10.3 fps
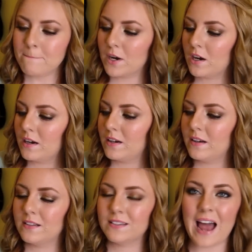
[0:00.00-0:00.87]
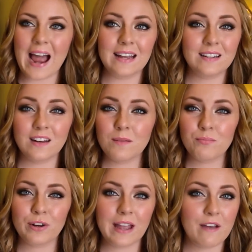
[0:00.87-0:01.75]
because I didn't
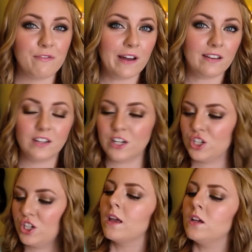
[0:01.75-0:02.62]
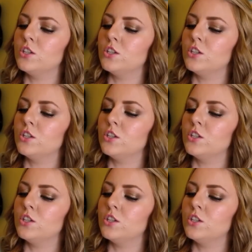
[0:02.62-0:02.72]
bring a foundation.